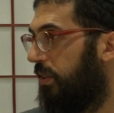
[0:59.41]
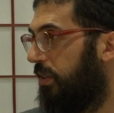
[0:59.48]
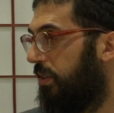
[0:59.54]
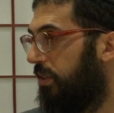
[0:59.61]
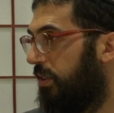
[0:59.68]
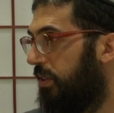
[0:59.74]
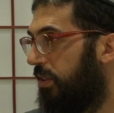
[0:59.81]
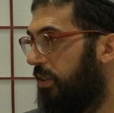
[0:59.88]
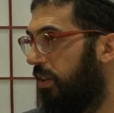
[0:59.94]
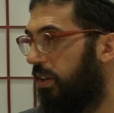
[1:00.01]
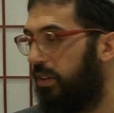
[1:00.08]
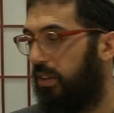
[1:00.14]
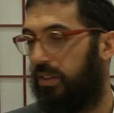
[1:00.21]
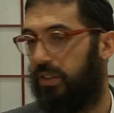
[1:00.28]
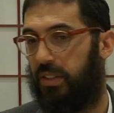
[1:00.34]
You're
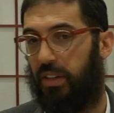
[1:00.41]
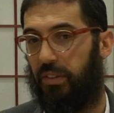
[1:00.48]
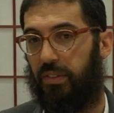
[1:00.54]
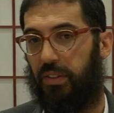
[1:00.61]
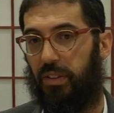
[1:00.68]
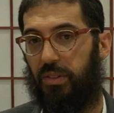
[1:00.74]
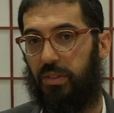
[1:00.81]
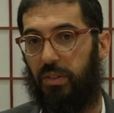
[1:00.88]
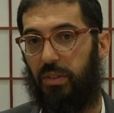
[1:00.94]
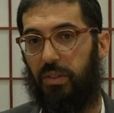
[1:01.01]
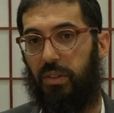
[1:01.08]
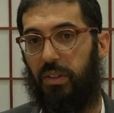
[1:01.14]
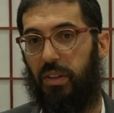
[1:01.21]
young, seven years old.